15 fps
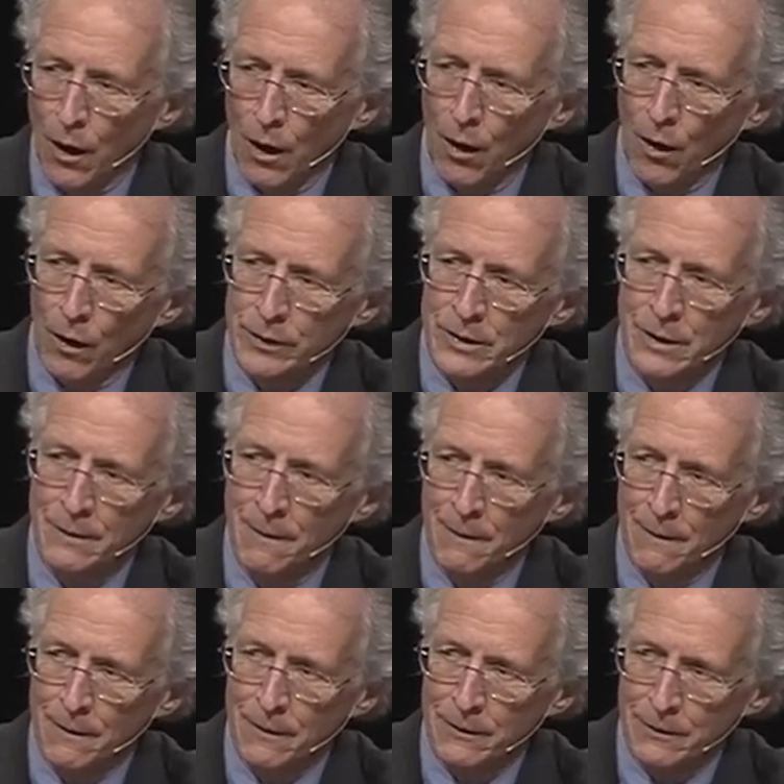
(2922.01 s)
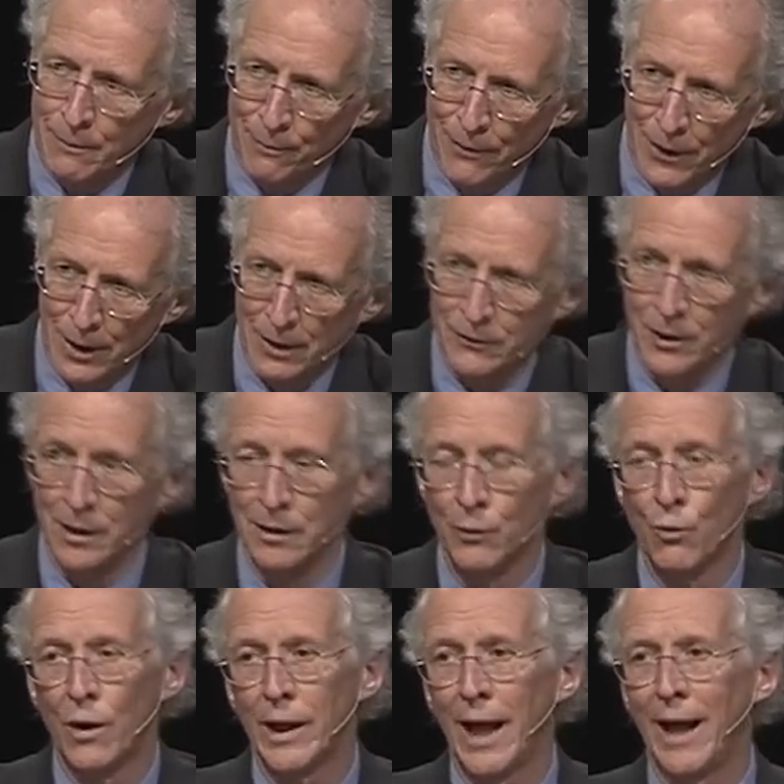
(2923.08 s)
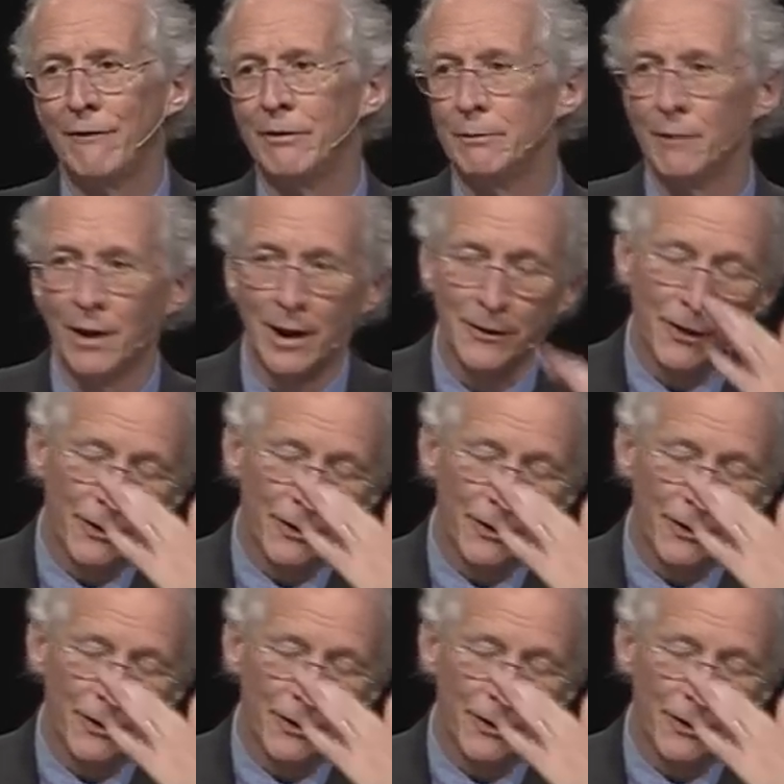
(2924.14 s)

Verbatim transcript: on some things. And the one I have in mind,